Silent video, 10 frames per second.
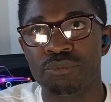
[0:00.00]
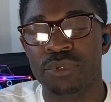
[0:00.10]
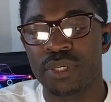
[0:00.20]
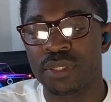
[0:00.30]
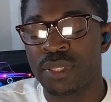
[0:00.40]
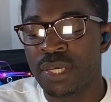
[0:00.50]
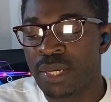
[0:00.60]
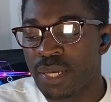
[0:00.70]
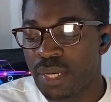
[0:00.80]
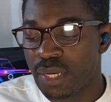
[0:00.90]
bit,
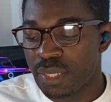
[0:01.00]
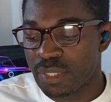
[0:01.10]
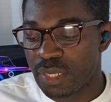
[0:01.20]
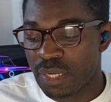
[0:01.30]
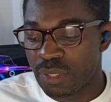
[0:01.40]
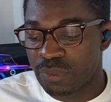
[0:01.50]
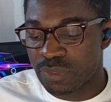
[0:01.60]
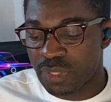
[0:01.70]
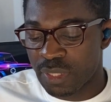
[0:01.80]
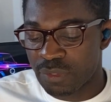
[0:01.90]
and I was
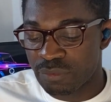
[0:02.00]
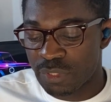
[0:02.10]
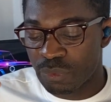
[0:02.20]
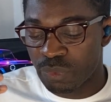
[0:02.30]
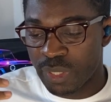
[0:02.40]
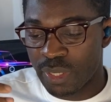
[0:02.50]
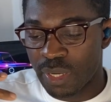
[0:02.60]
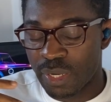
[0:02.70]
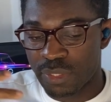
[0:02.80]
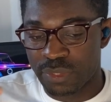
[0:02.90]
kind of, the way
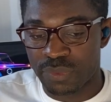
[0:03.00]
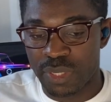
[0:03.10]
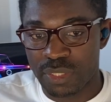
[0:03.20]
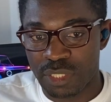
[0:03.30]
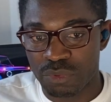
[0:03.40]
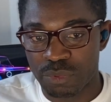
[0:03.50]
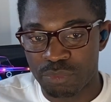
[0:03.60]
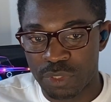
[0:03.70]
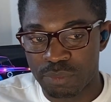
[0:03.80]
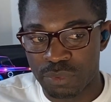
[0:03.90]
I interacted with
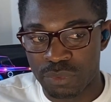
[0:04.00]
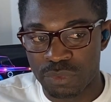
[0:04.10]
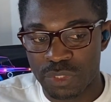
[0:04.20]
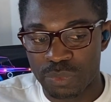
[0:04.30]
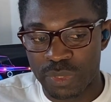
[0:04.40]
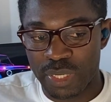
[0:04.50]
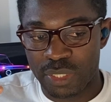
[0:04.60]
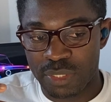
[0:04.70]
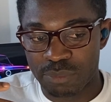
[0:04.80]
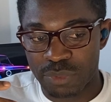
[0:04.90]
people, the way I